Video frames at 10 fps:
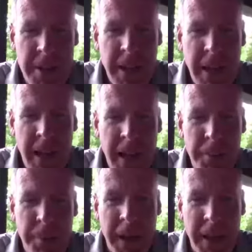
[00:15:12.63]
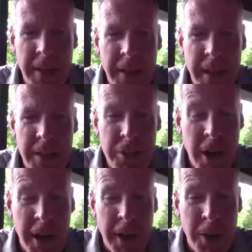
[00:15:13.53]
and then
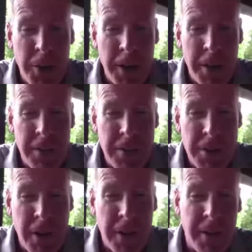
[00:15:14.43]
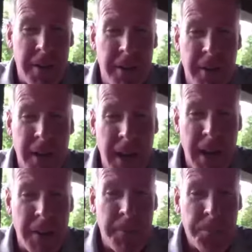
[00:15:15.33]
John A. Logan started
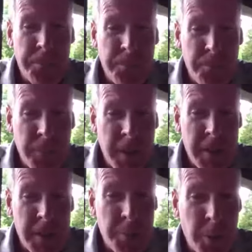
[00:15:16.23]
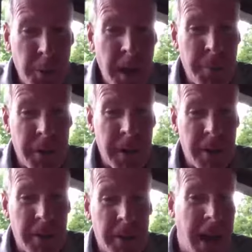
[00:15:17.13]
this program a
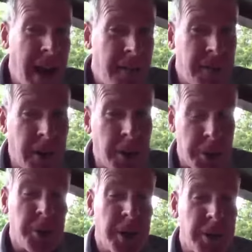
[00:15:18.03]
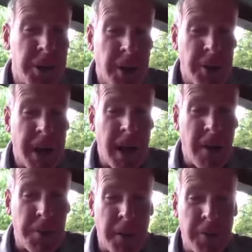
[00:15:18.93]
year and a half ago, 2 years ago now.
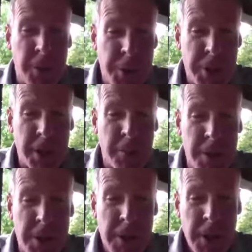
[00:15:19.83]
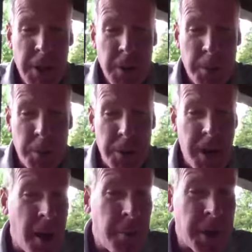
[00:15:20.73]
And my first year was
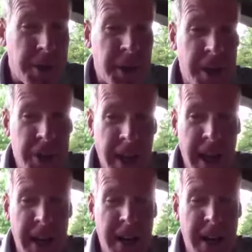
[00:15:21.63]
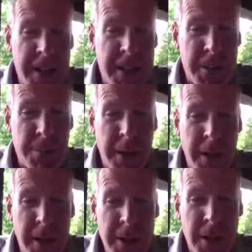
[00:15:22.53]
not much teaching ag classes, but
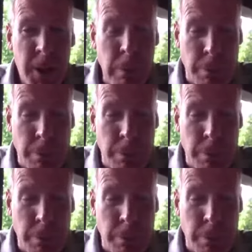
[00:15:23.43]
also